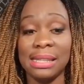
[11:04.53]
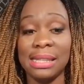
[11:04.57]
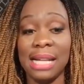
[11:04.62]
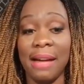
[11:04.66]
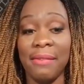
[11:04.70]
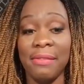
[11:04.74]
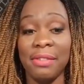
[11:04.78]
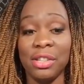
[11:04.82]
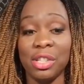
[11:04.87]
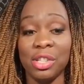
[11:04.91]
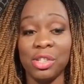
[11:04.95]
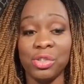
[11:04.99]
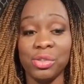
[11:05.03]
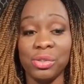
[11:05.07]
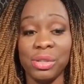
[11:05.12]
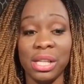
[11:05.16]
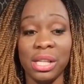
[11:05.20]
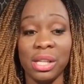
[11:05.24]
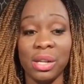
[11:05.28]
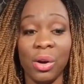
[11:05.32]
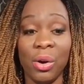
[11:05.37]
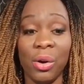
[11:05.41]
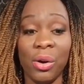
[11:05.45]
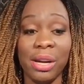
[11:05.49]
he's having the
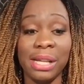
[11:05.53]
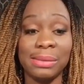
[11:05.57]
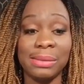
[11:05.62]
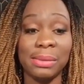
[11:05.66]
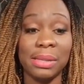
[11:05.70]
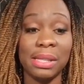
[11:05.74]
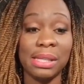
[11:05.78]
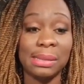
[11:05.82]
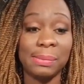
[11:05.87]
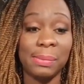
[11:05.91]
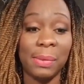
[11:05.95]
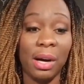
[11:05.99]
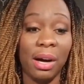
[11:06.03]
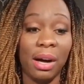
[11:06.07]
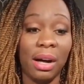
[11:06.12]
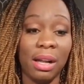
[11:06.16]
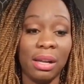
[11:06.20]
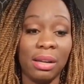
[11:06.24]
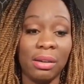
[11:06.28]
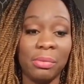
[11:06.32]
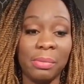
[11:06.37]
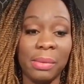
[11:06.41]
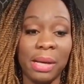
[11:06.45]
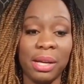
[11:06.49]
treat or he's with his
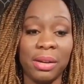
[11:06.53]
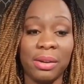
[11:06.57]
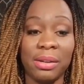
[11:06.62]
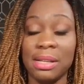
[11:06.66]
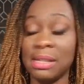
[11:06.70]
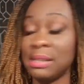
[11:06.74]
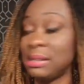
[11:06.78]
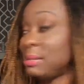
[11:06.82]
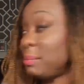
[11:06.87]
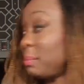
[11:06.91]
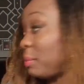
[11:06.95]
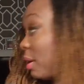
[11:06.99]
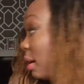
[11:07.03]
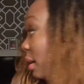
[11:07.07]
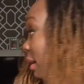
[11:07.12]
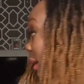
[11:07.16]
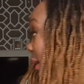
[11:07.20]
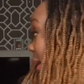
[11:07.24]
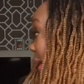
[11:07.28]
ball oh my goodness the ball